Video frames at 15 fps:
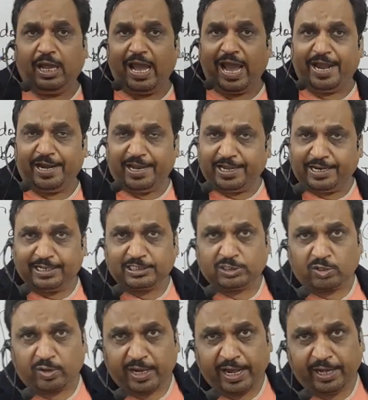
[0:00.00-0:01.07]
an English
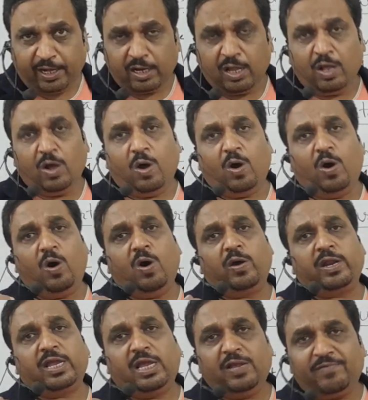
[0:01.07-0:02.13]
sonnet
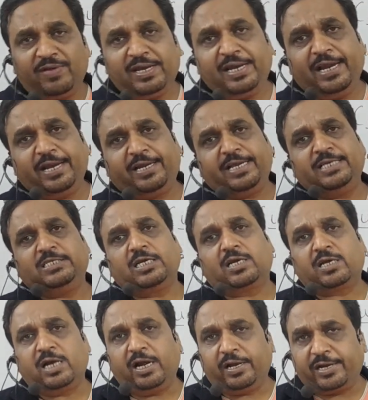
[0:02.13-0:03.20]
or even it is a
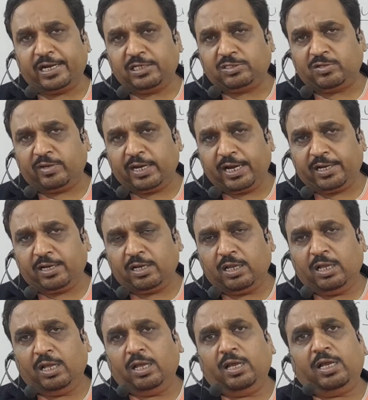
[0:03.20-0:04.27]
curtal sonnet,
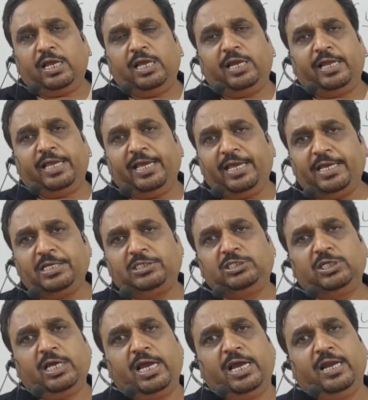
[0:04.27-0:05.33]
in each
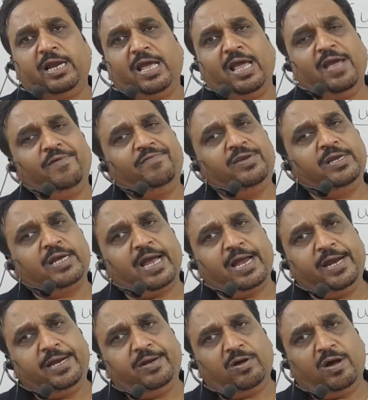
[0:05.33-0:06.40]
and every
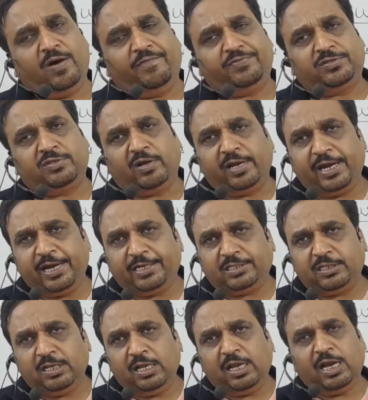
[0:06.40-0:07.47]
kind of
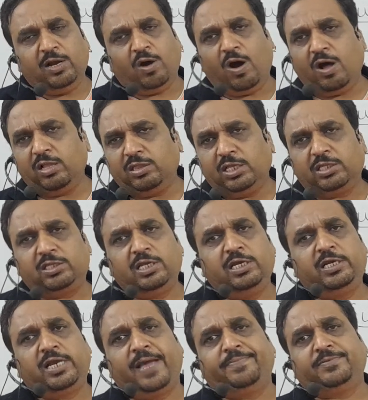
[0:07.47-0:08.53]
sonnets, in all the three
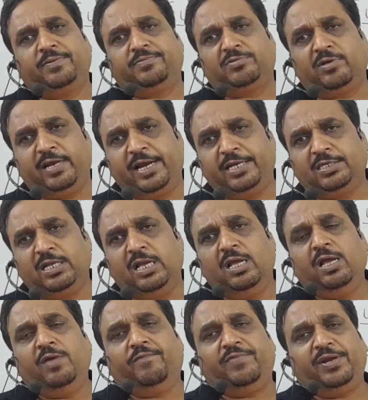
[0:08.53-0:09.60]
types of sonnet,
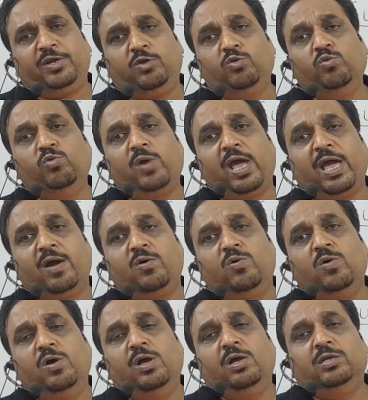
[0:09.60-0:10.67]
we do
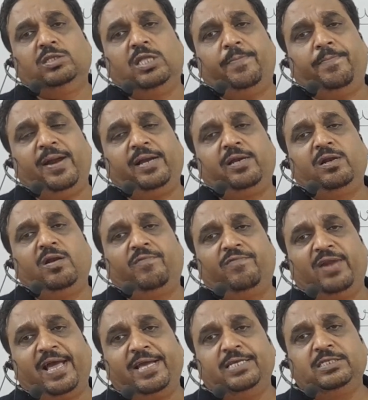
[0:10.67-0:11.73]
have the pattern of
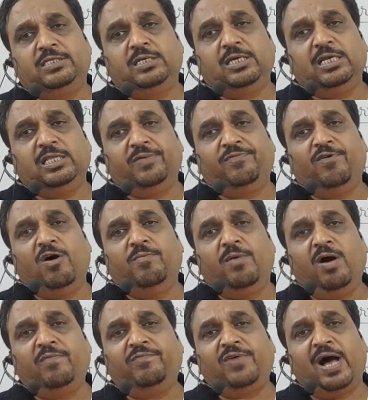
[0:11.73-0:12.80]
lines in the form
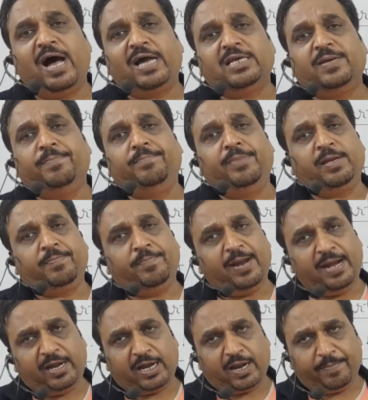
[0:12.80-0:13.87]
of iambic
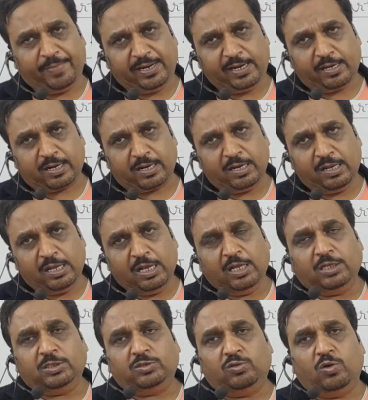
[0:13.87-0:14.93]
pentameter.
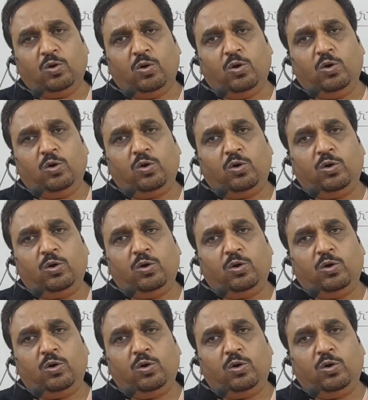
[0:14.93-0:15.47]
So